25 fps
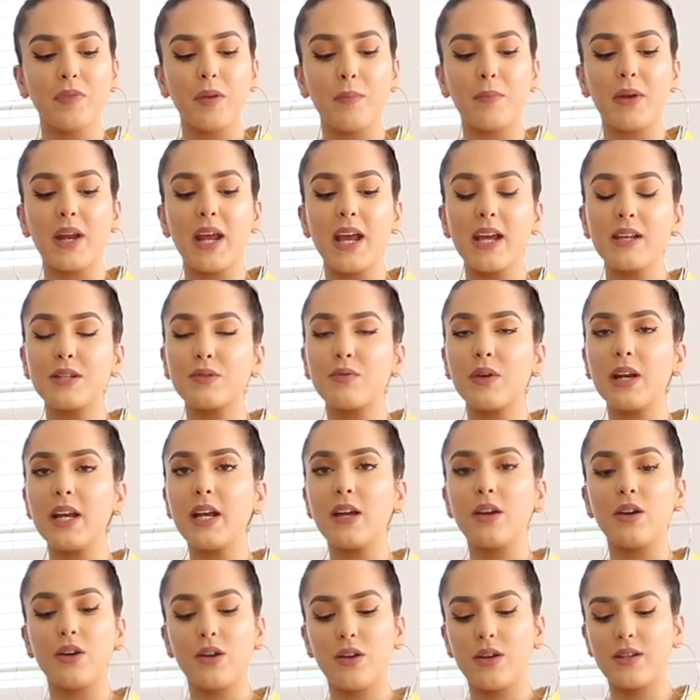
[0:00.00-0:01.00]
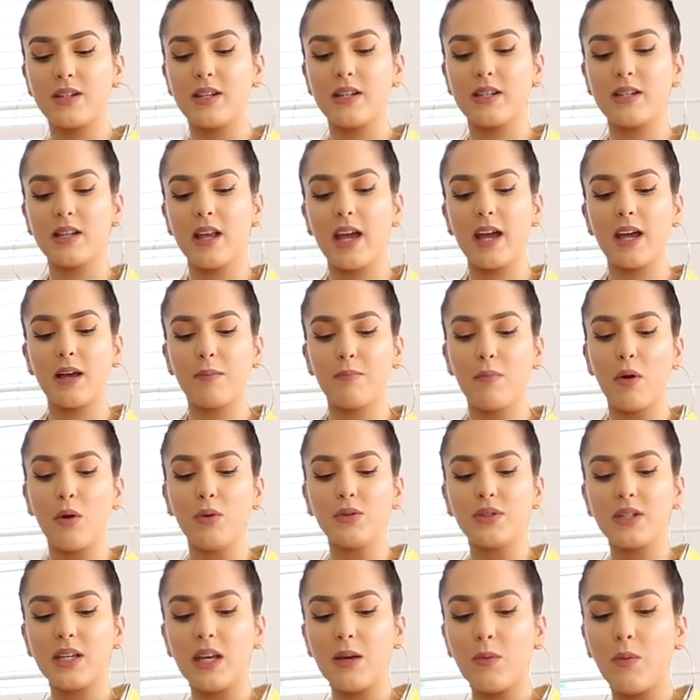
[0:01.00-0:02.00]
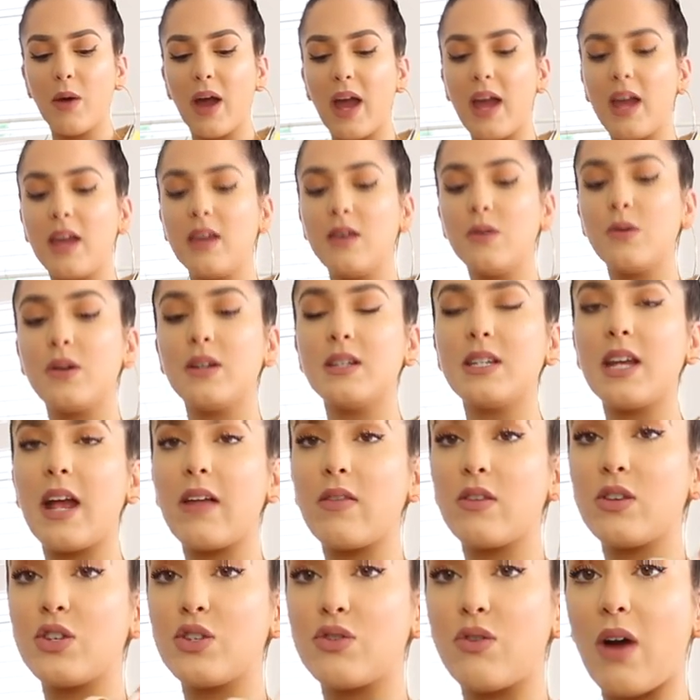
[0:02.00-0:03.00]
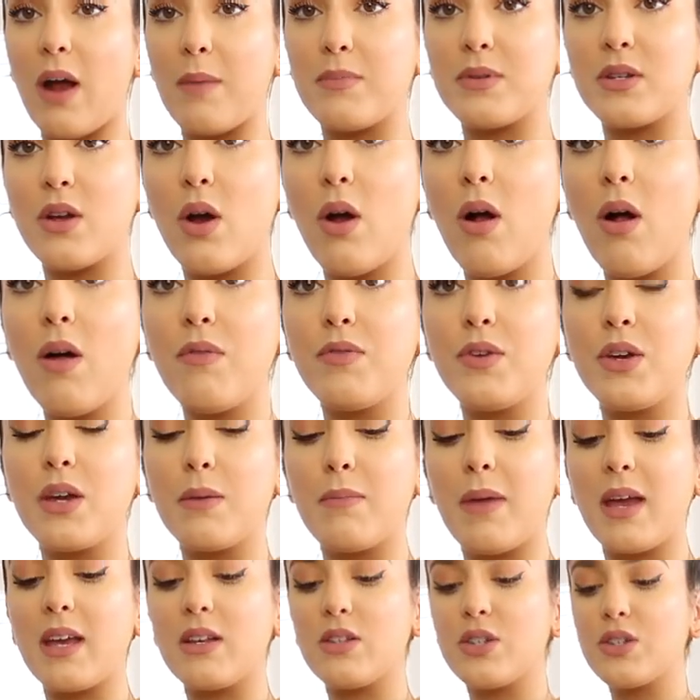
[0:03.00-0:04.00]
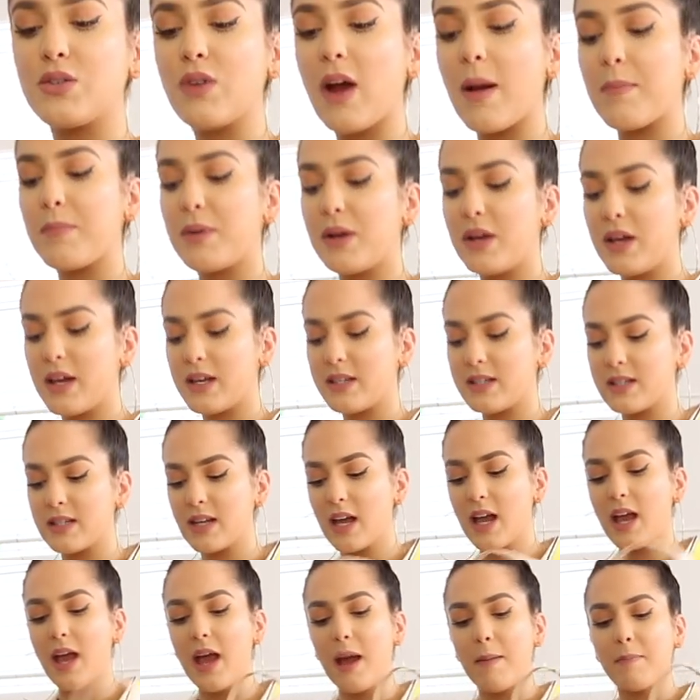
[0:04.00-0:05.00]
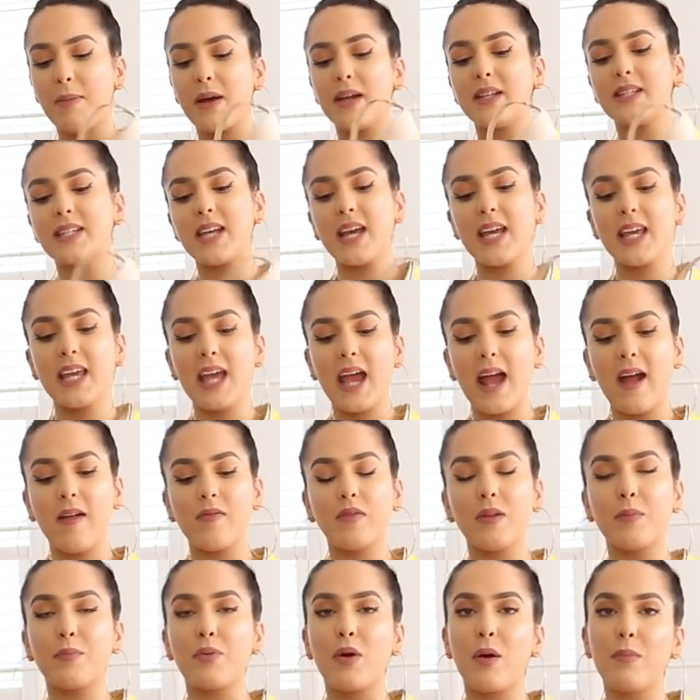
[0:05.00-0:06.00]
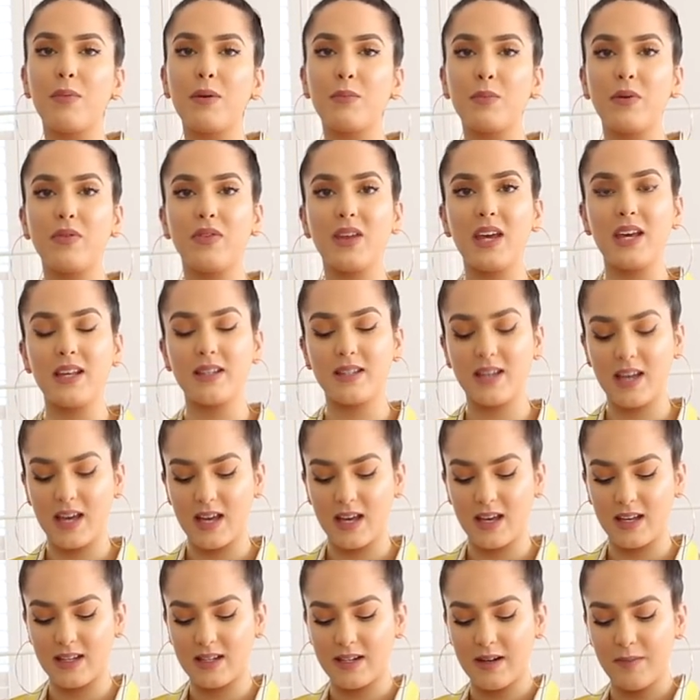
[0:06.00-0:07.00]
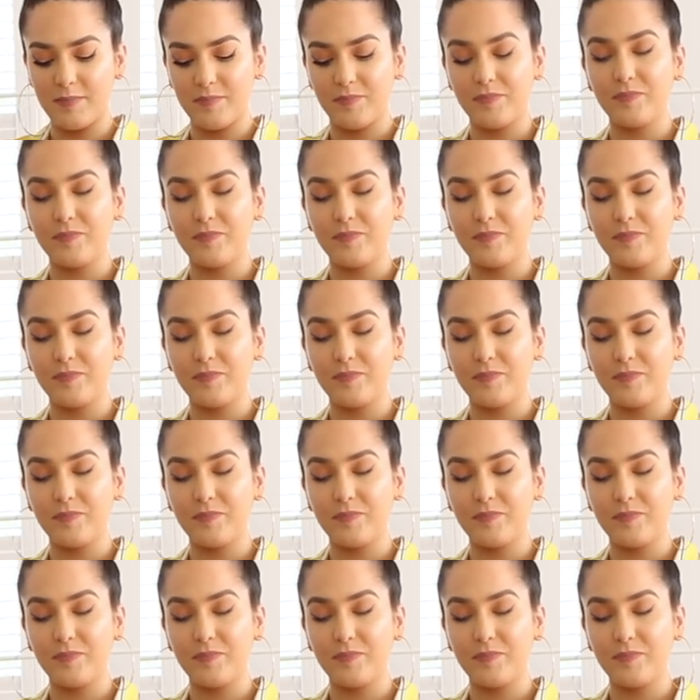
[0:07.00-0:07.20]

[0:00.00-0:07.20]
But it is really good because it's like multi-way. You can take the straps off, you can make it strapless. But again, the problem with these is,